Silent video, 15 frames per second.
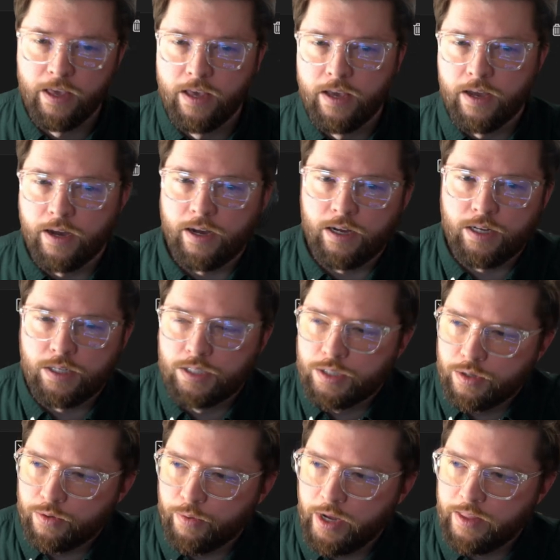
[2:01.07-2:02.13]

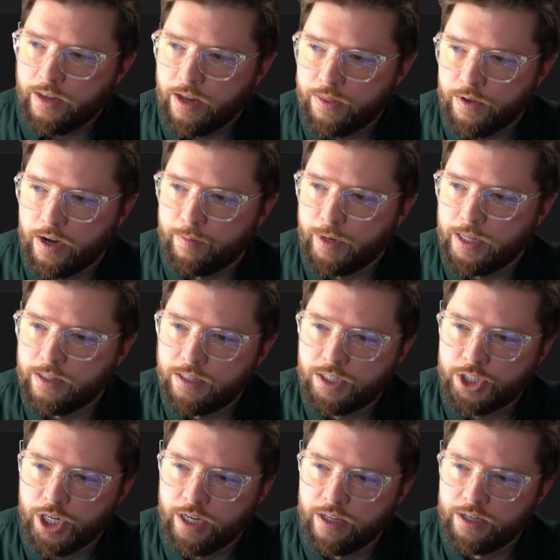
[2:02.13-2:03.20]
So the way that I thought about this
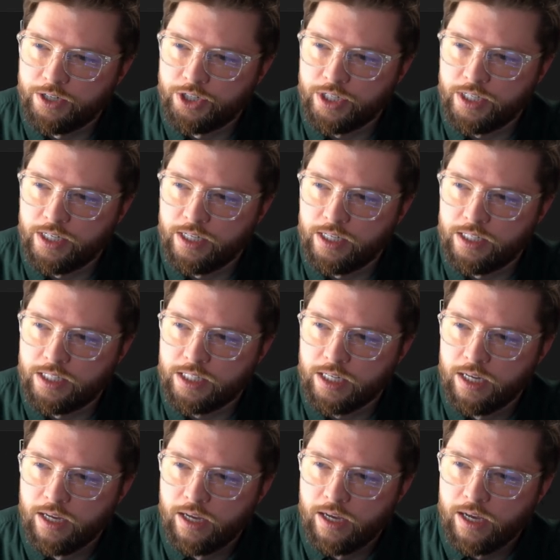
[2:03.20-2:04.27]
challenge is
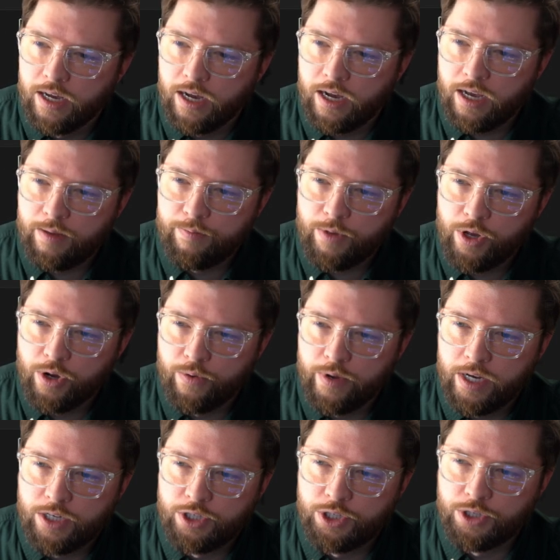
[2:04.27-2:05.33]
I'm
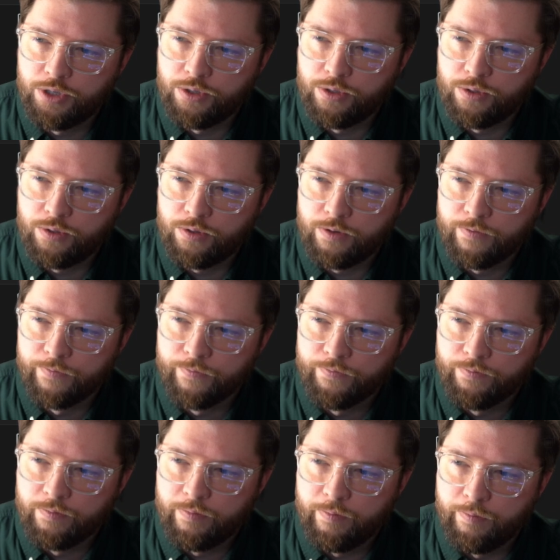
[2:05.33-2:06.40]
going to
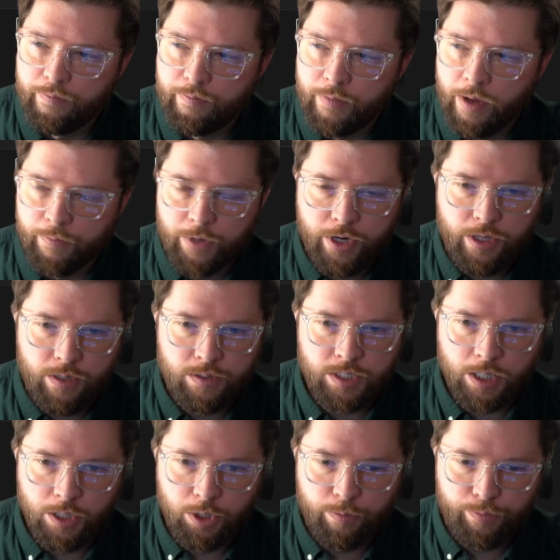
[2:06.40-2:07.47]
use a
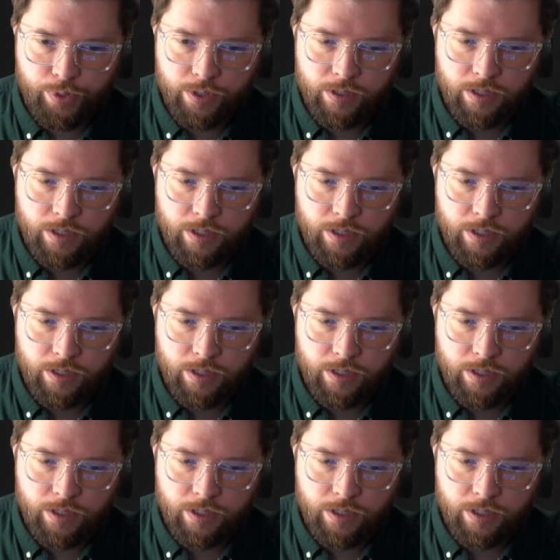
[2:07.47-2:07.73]
loop.